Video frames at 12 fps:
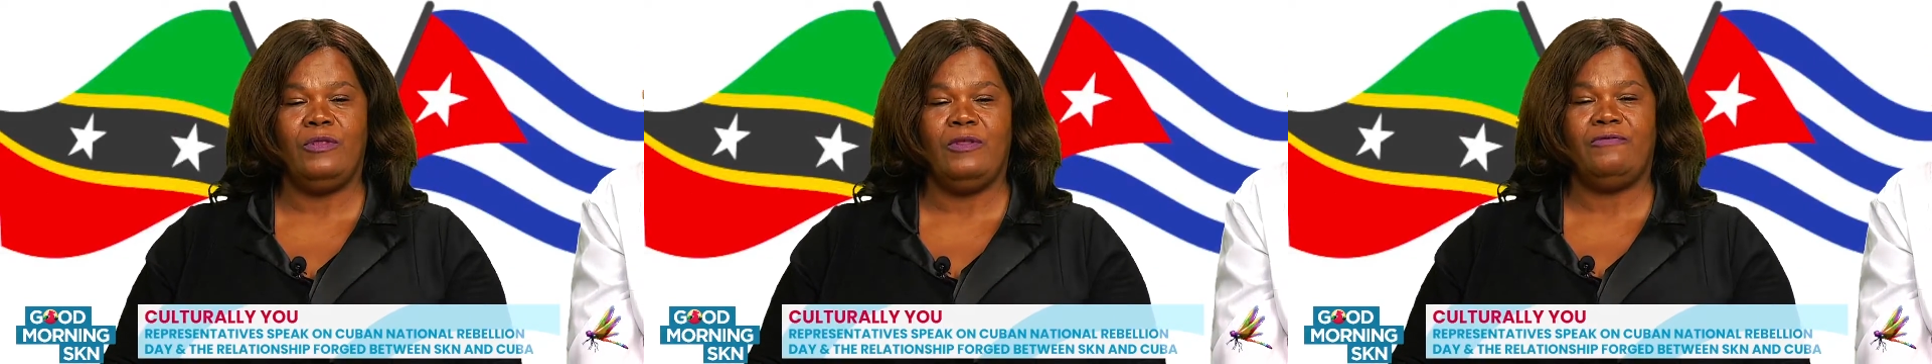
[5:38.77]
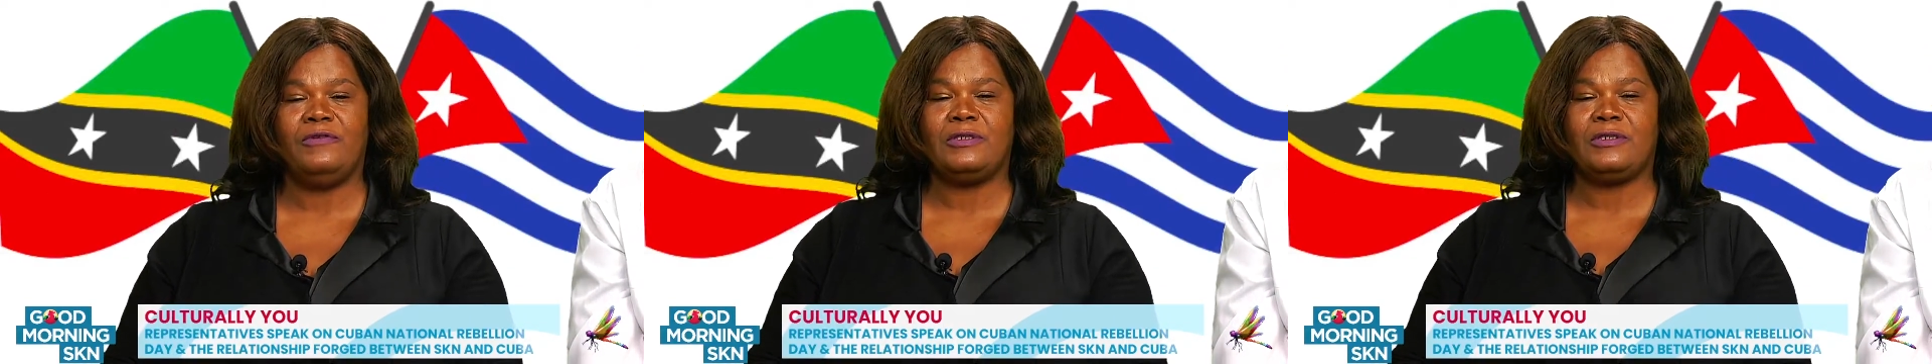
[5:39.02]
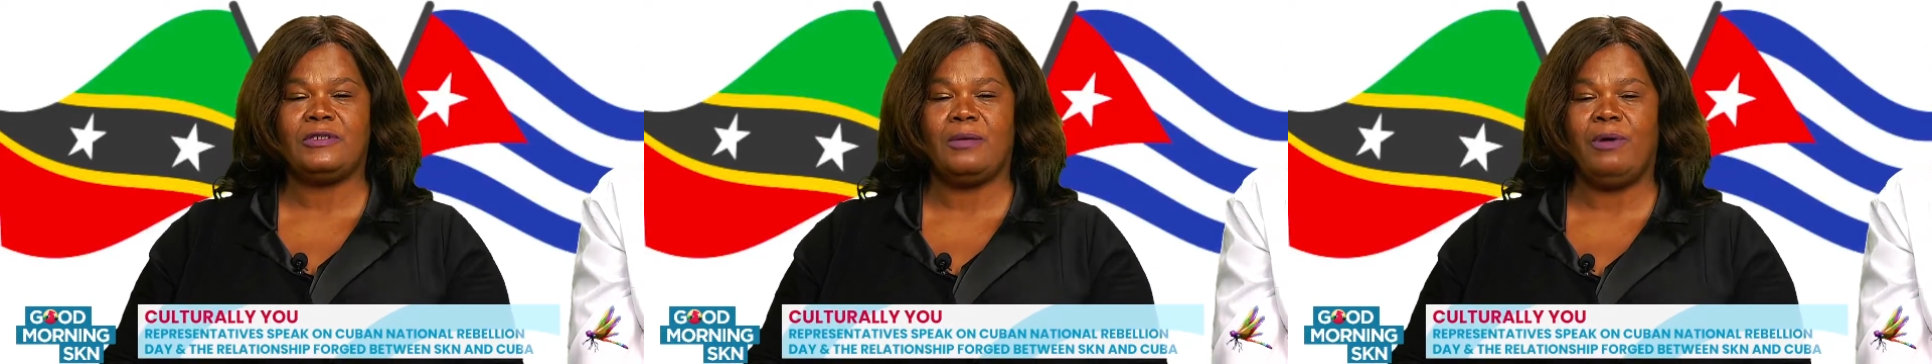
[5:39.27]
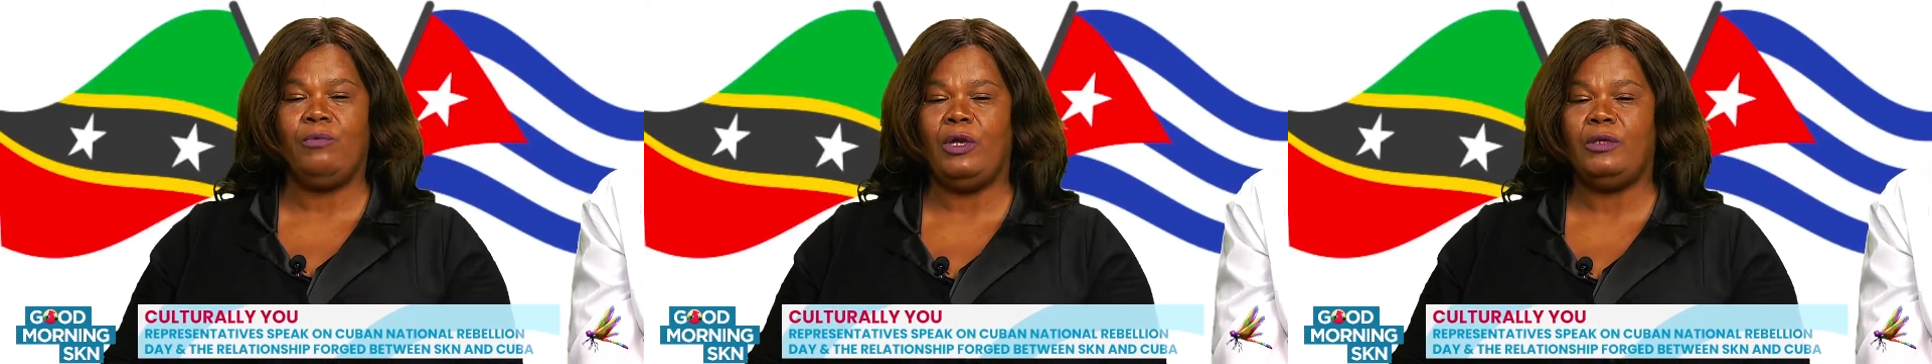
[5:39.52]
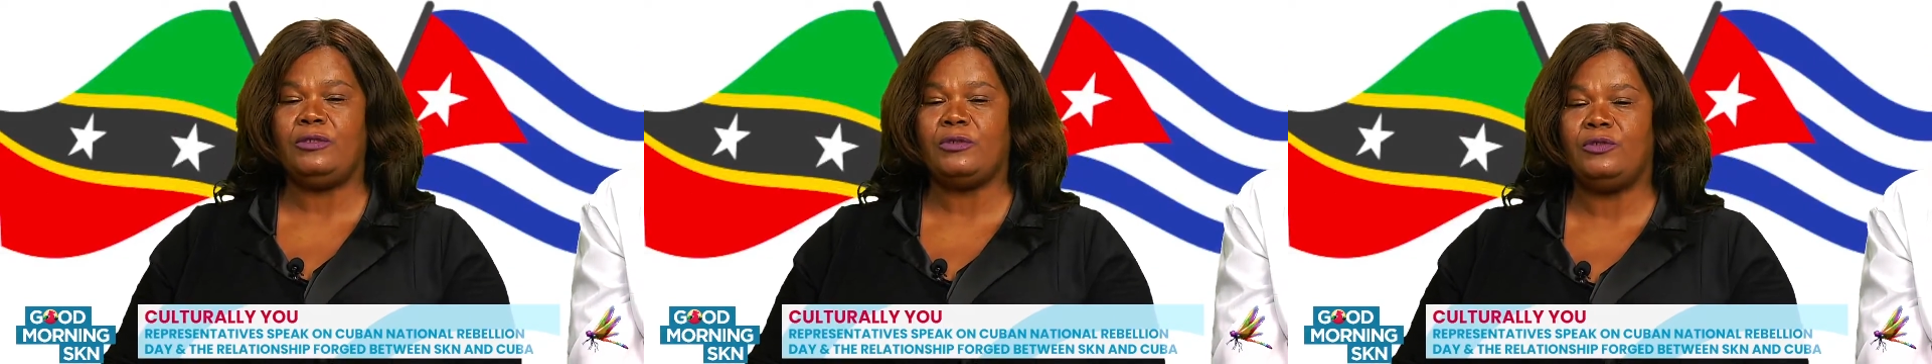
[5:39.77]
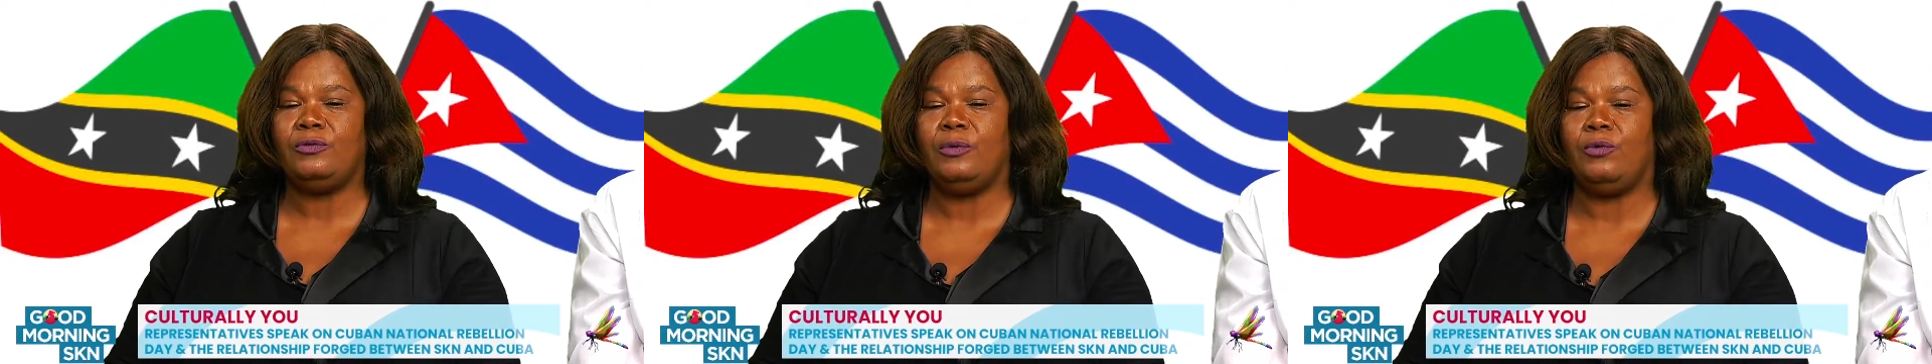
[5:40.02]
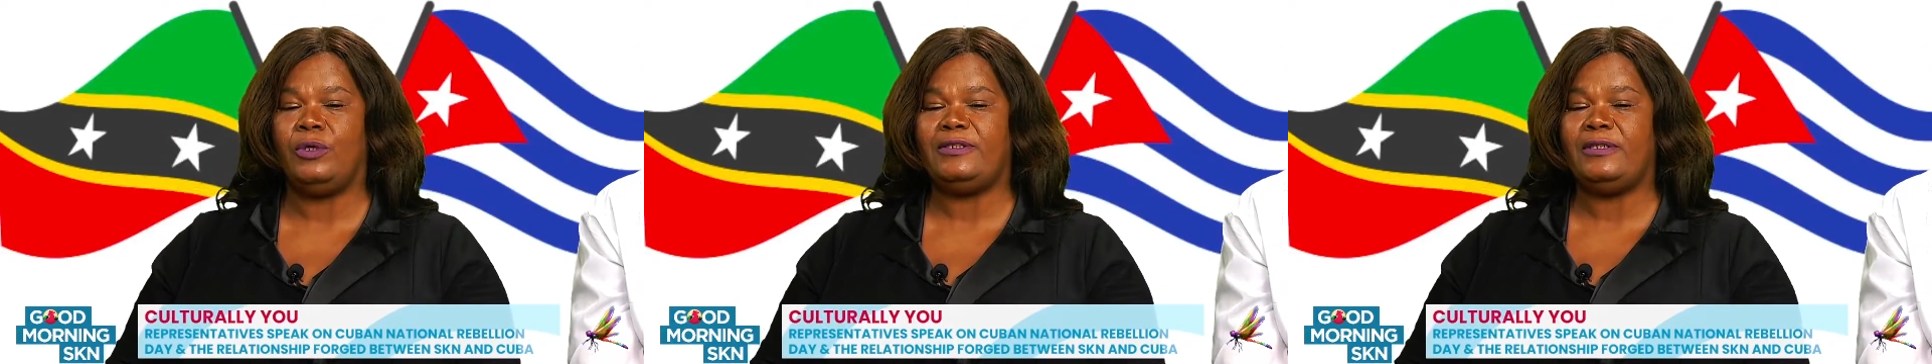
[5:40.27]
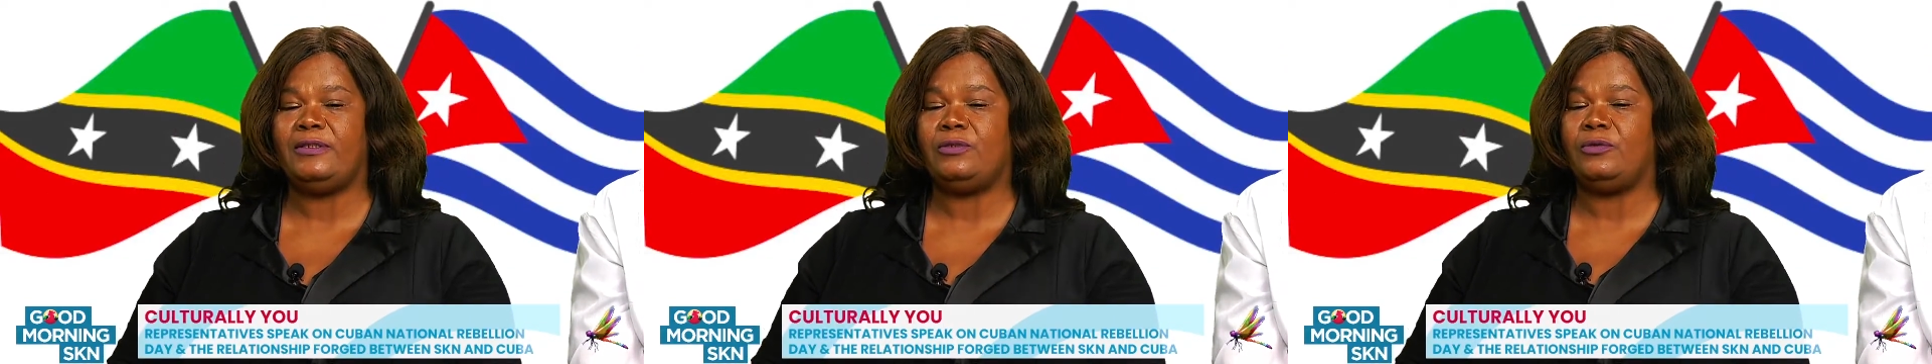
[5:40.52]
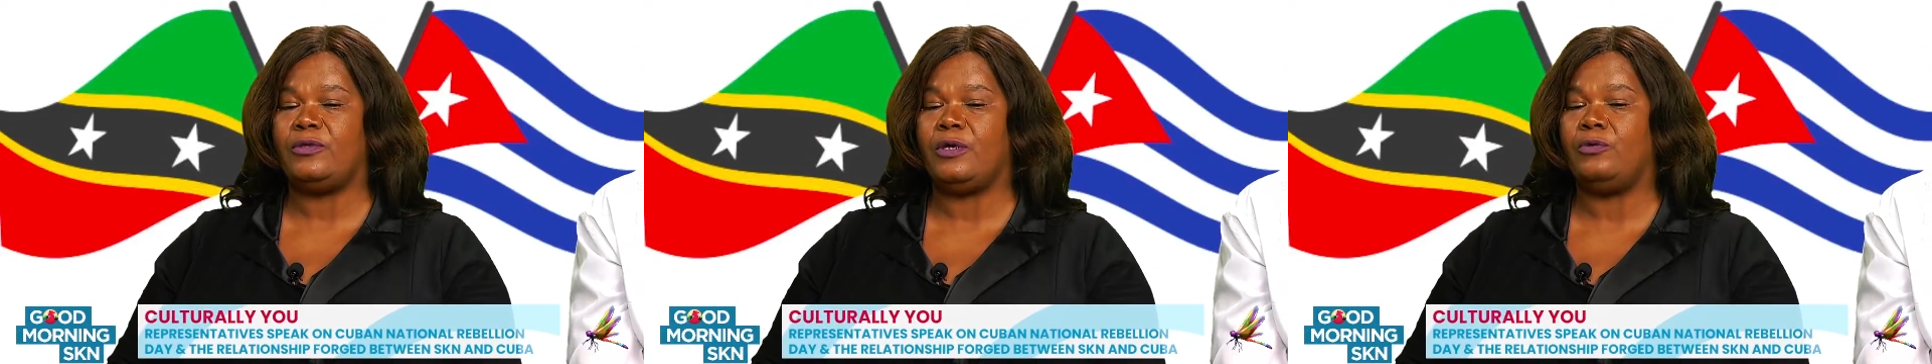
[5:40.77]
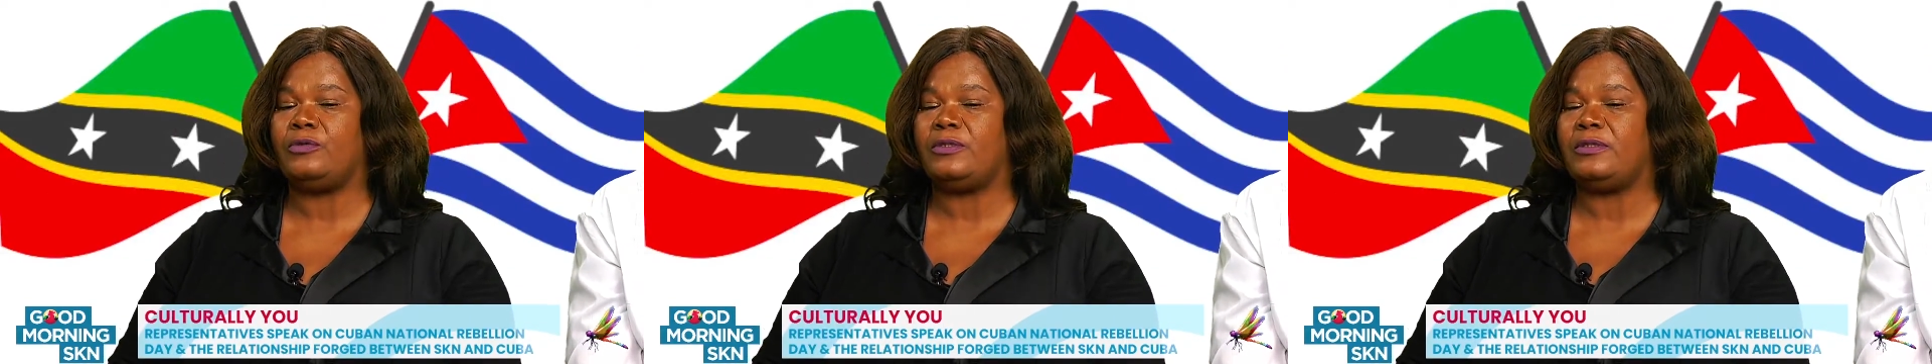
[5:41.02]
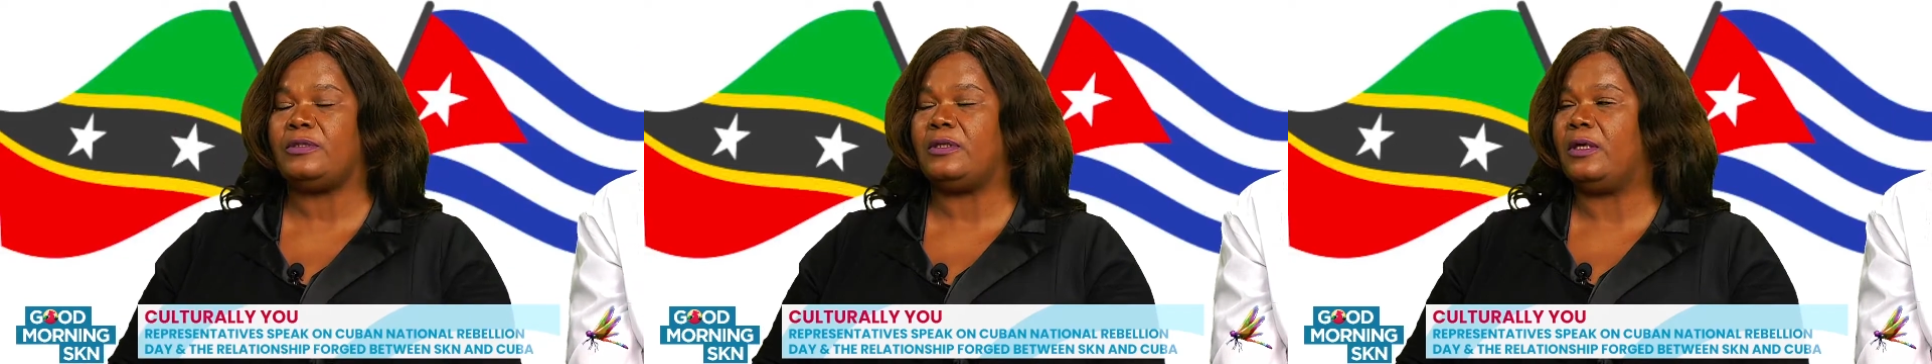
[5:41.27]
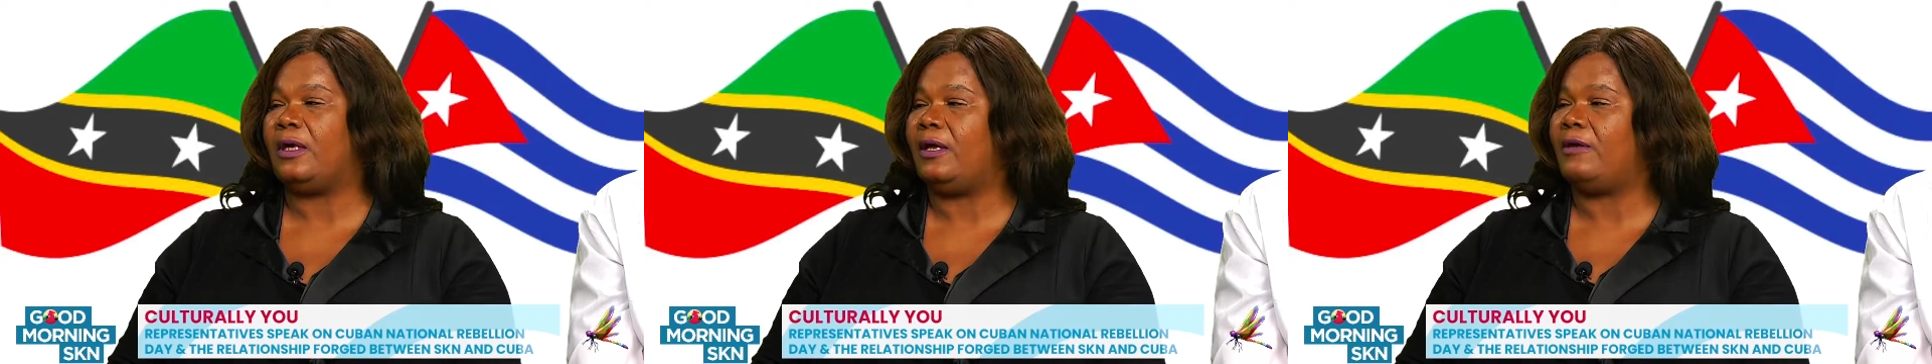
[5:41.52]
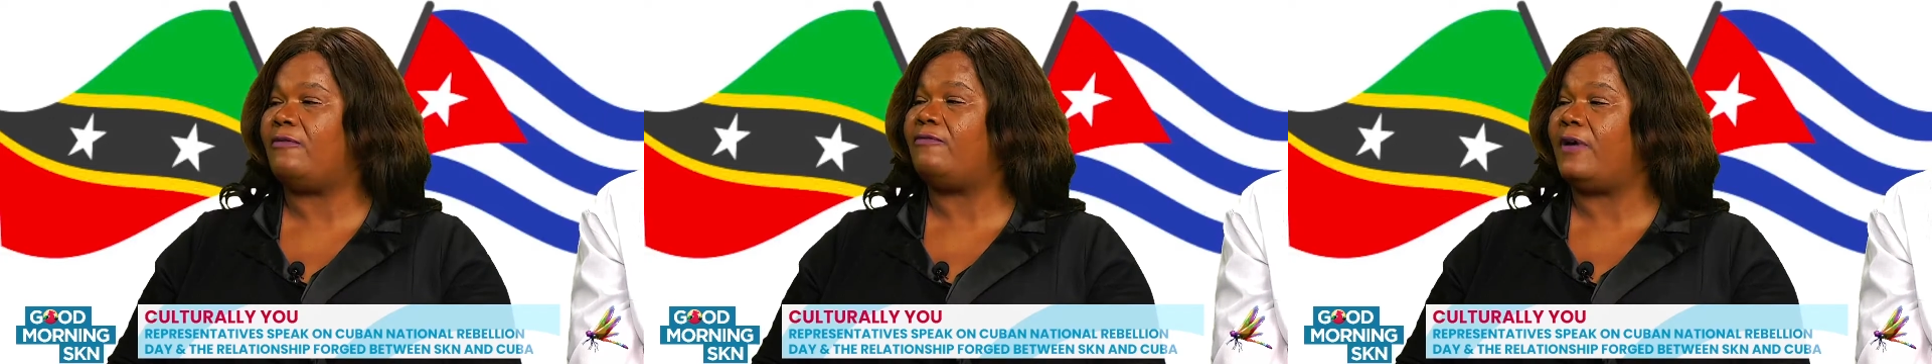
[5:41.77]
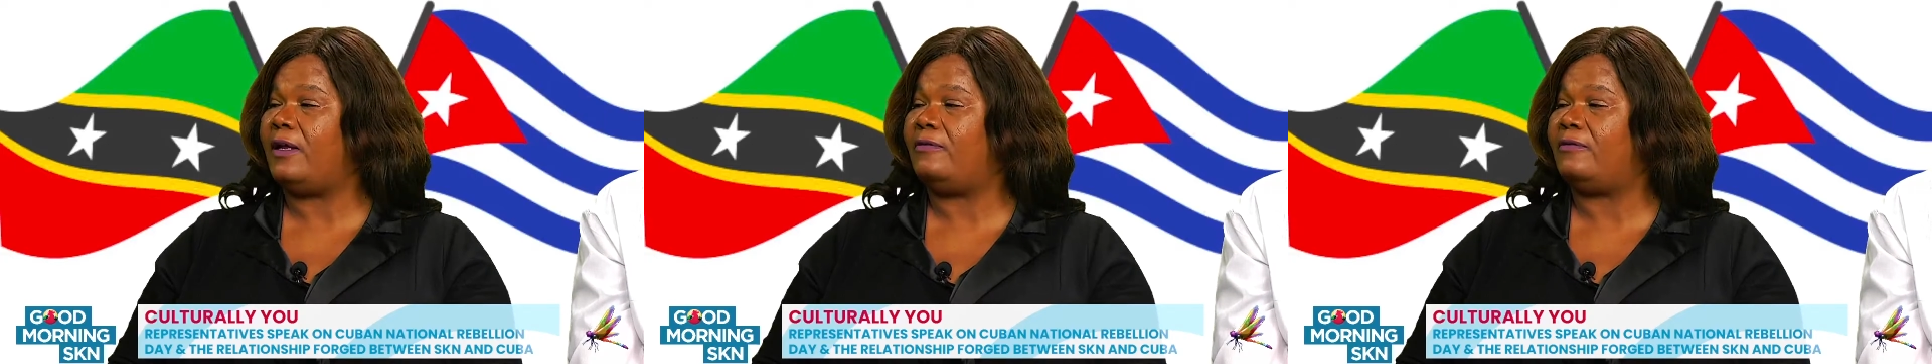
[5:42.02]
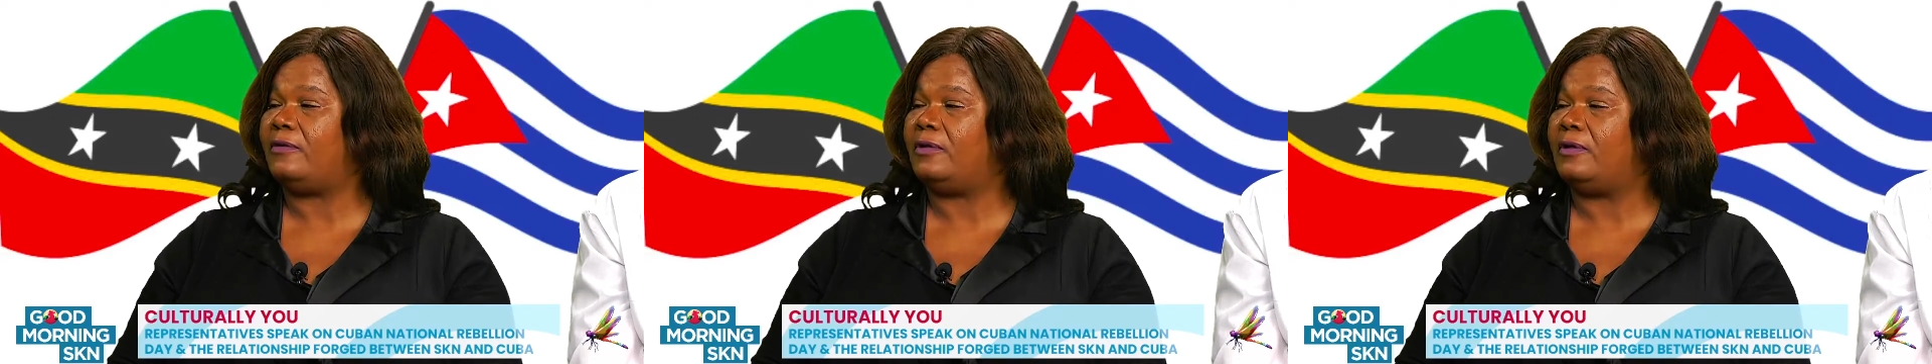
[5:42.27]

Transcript: The first time I went to Cuba was in 2005